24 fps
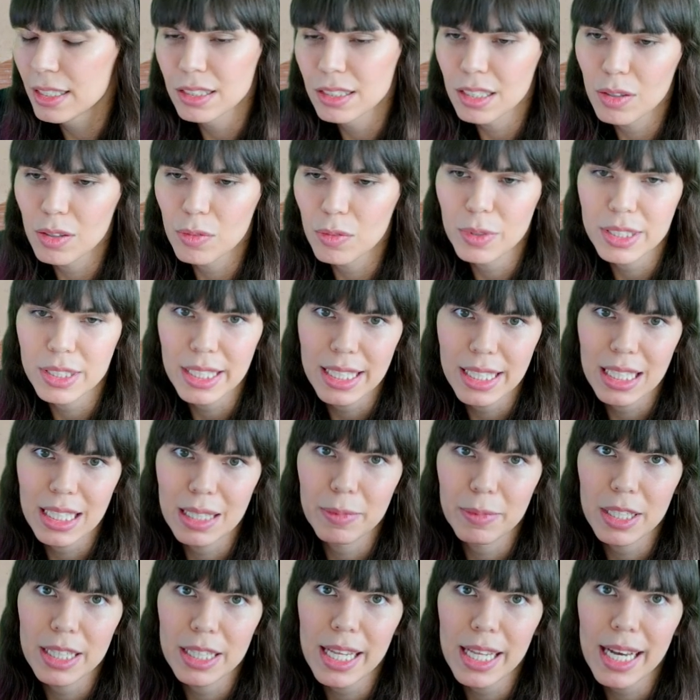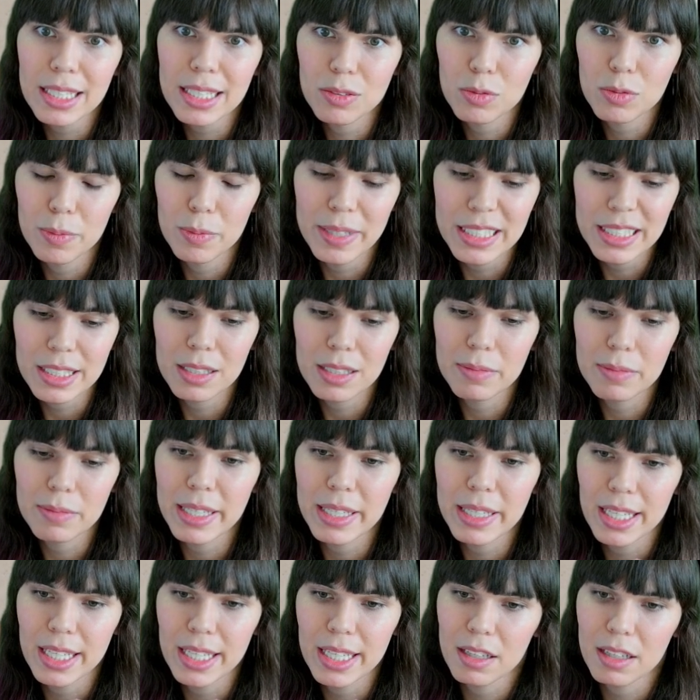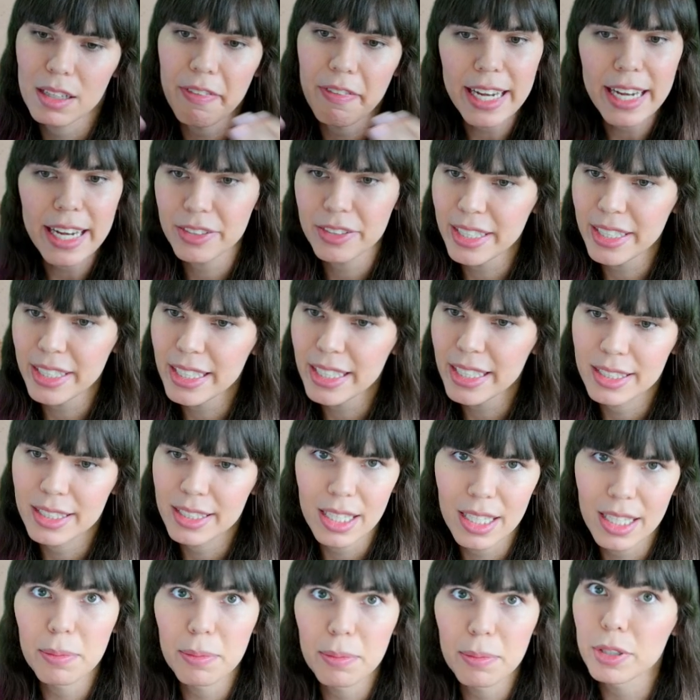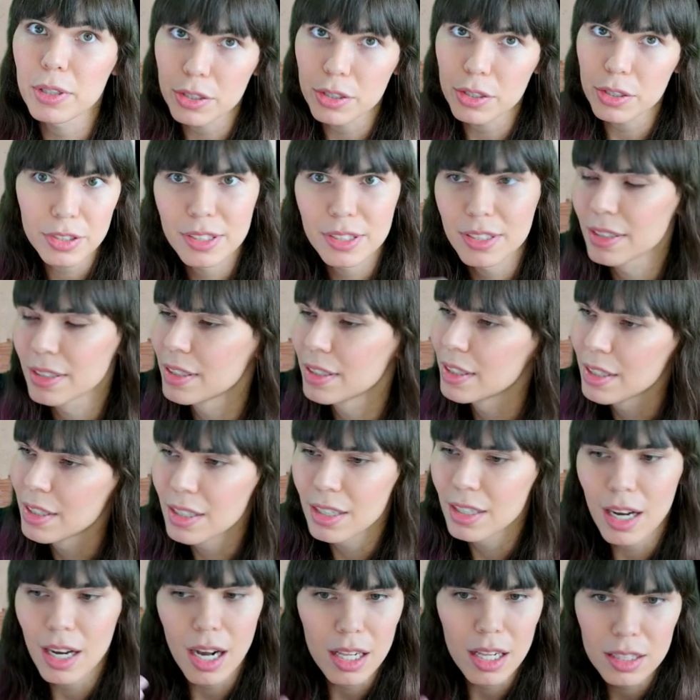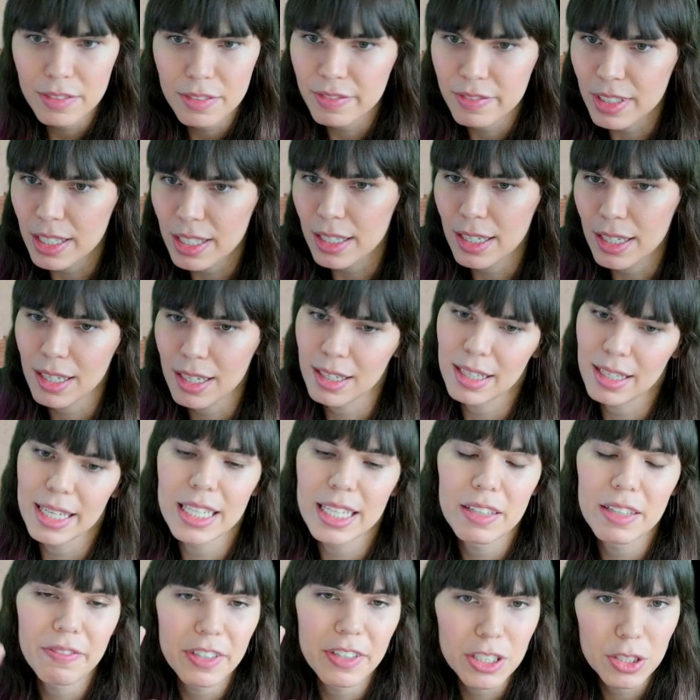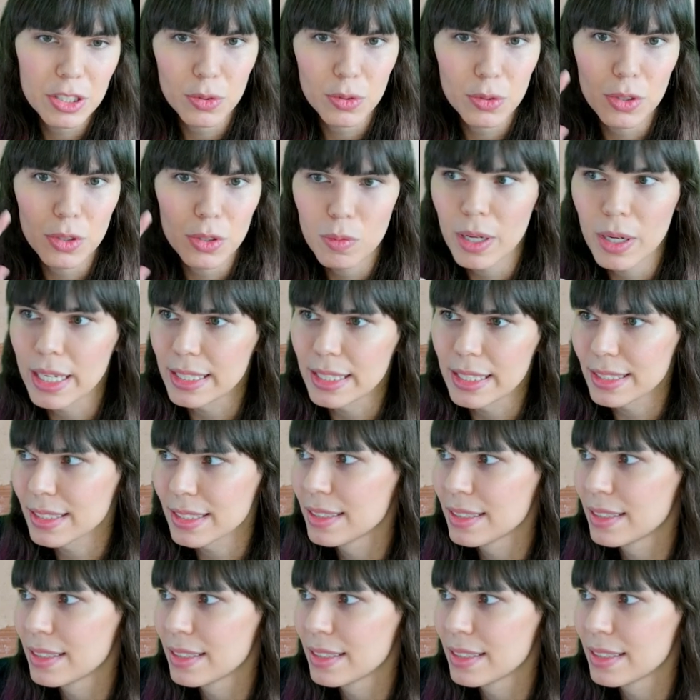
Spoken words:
So when we're setting up the class, we're basically making the factory that's going to produce all of the individual ones.